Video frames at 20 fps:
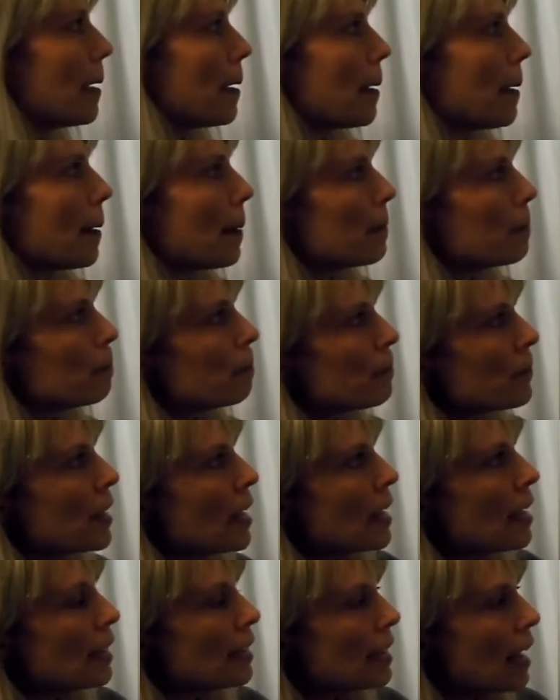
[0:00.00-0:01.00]
here.
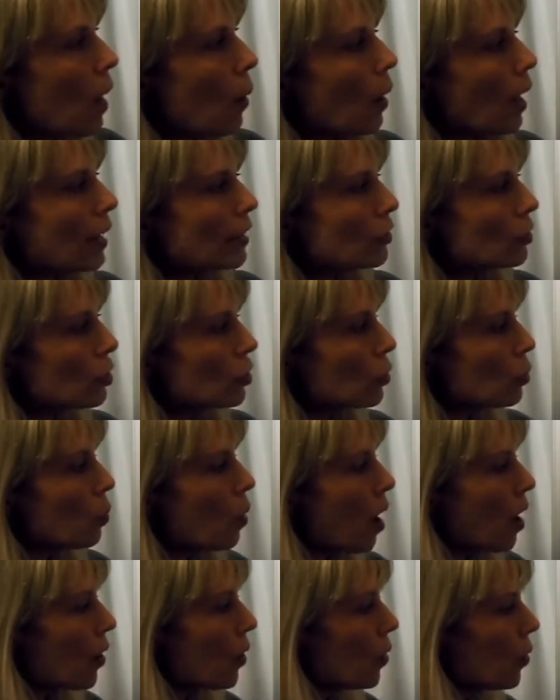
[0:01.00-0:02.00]
Now, I just
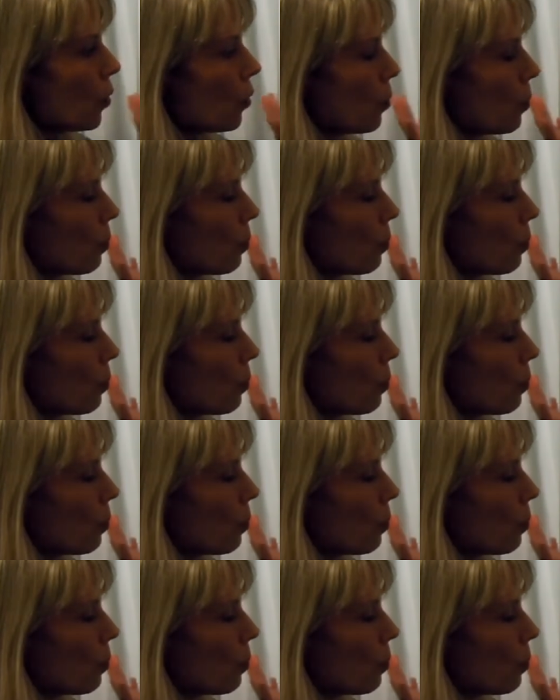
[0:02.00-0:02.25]
want to